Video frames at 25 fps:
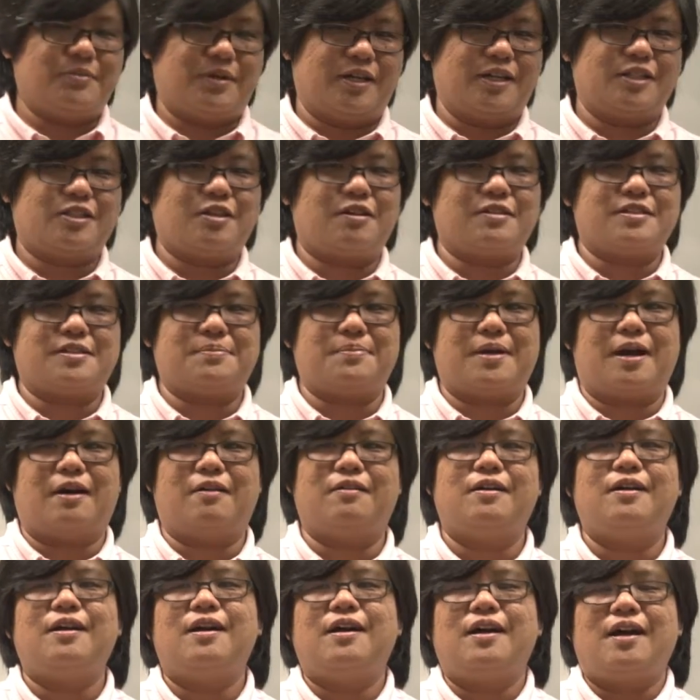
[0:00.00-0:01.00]
when it talks
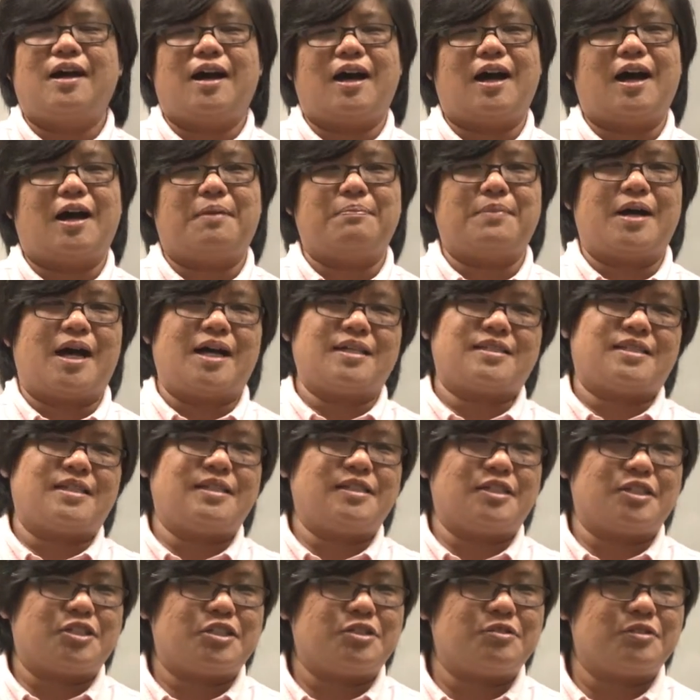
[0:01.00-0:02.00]
about um,
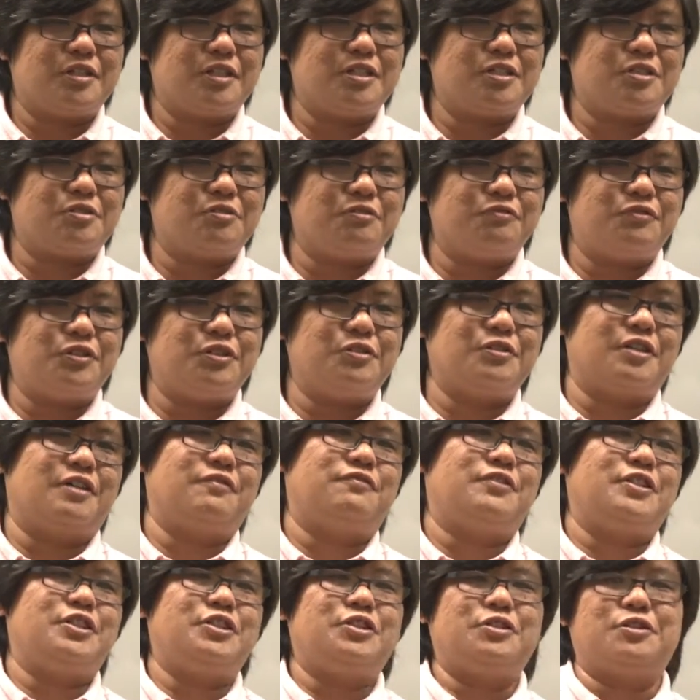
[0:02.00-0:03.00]
asking the students to view a
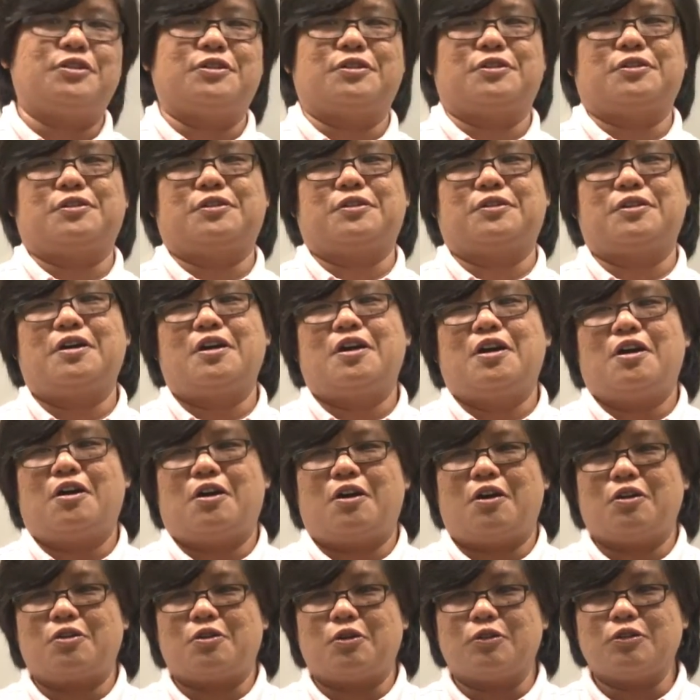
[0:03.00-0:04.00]
video
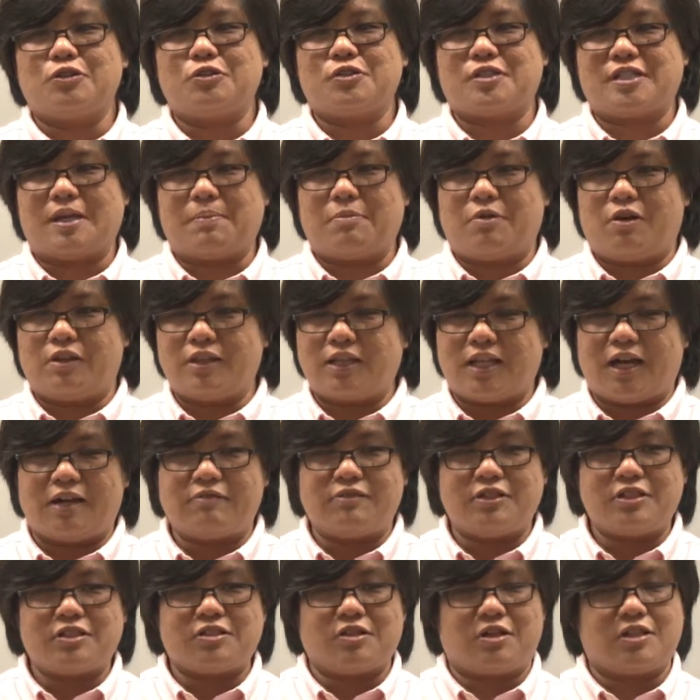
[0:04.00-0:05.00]
or go to some online
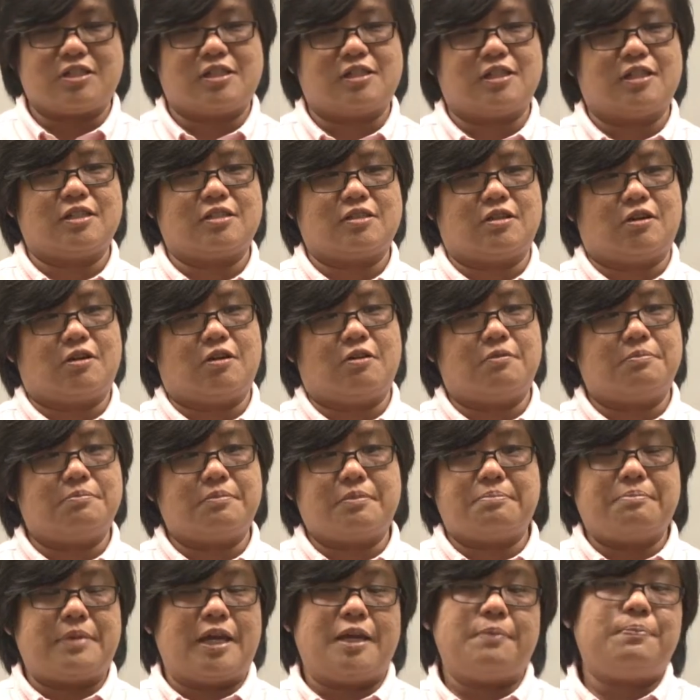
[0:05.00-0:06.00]
resources or
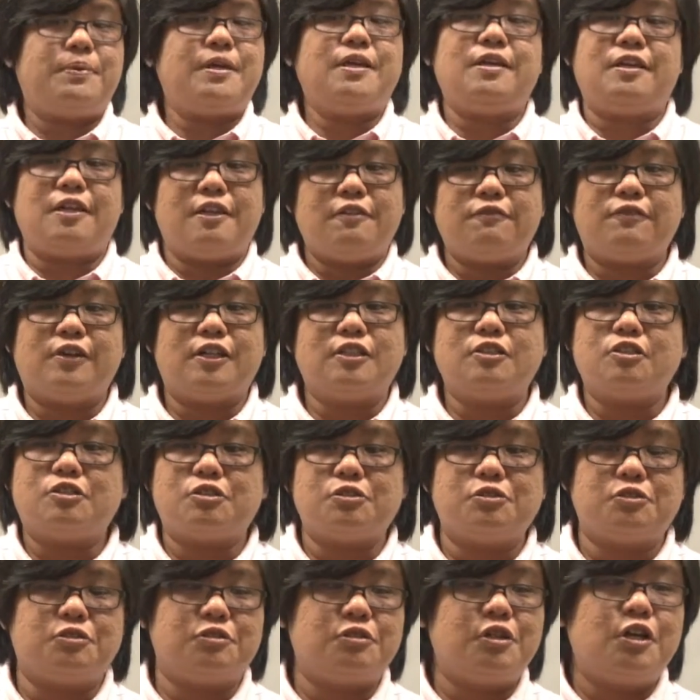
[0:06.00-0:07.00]
maybe even
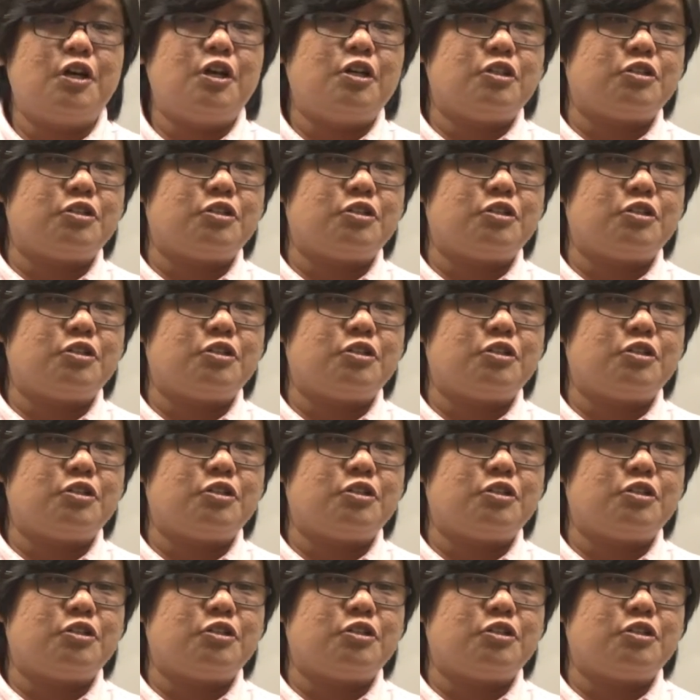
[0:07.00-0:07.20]
to,